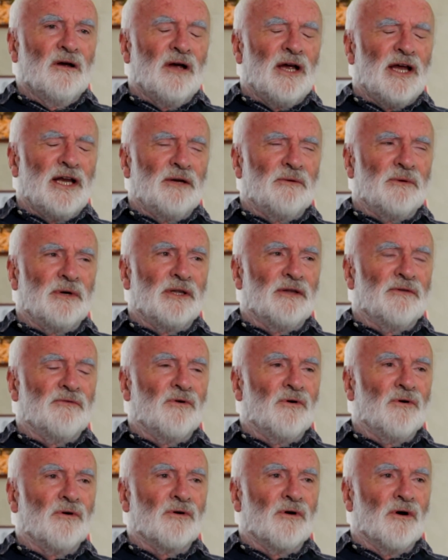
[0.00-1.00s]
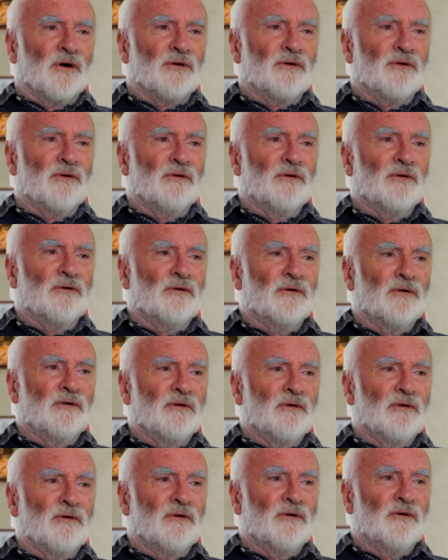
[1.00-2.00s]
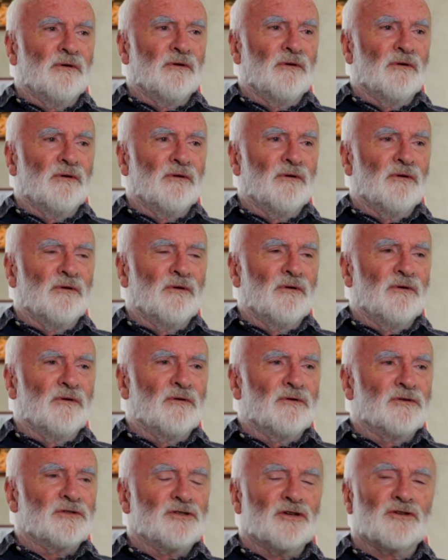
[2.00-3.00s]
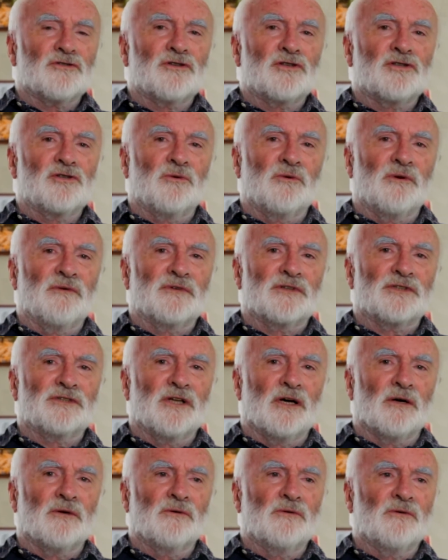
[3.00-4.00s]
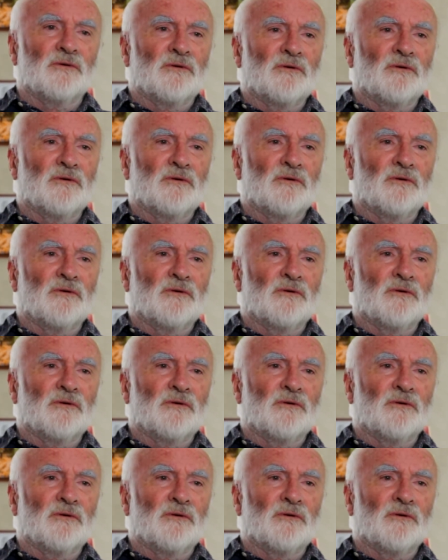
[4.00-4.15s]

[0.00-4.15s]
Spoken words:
Anyway, they've all gone. It's just the two of us now.